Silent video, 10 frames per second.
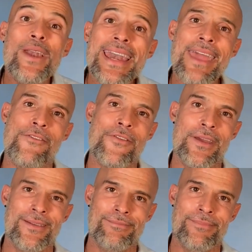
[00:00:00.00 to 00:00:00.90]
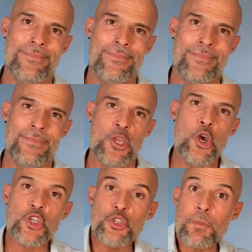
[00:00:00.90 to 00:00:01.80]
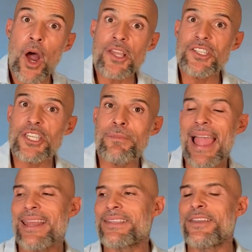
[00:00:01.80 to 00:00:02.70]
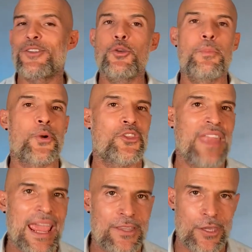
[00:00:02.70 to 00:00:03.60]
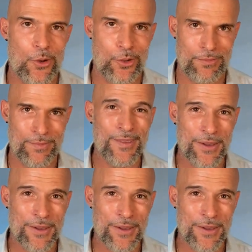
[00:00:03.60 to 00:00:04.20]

to live. Your subconscious mind is here to protect you,